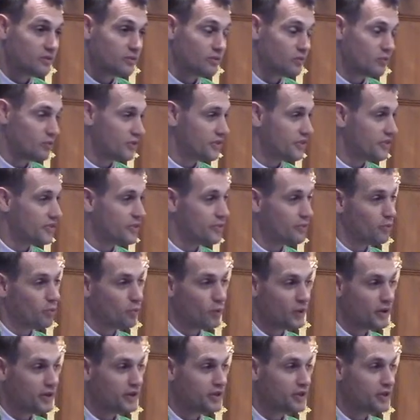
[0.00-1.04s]
with the
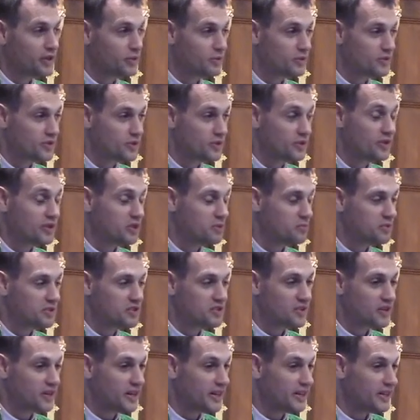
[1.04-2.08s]
one who is going to
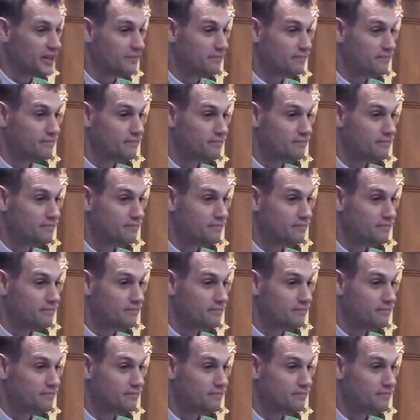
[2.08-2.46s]
betray him